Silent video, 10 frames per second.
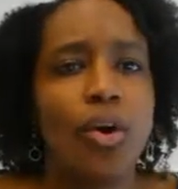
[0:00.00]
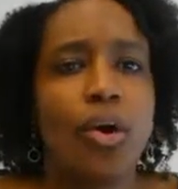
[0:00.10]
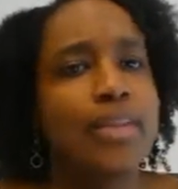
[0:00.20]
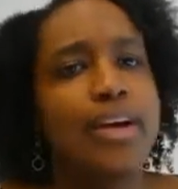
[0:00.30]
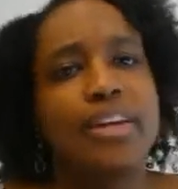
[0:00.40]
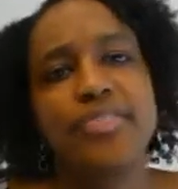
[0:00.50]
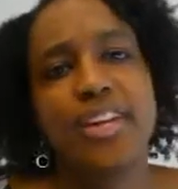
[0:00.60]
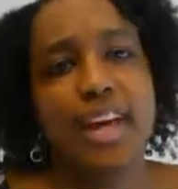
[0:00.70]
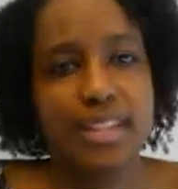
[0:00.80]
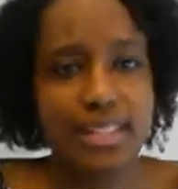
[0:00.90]
or they're going to
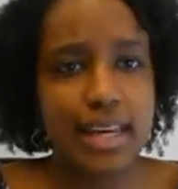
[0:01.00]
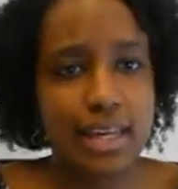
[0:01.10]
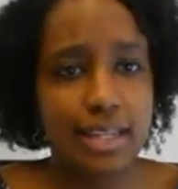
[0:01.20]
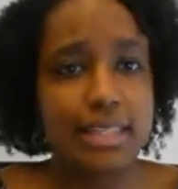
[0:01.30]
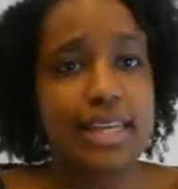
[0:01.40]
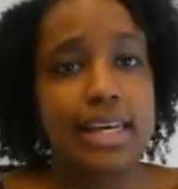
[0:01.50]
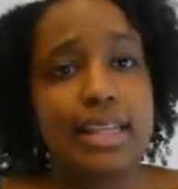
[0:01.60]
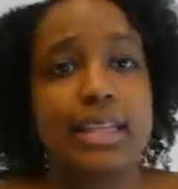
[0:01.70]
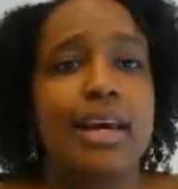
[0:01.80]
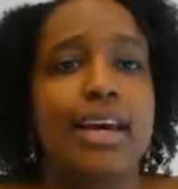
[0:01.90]
feel like it's a kick in the
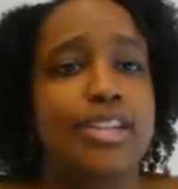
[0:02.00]
teeth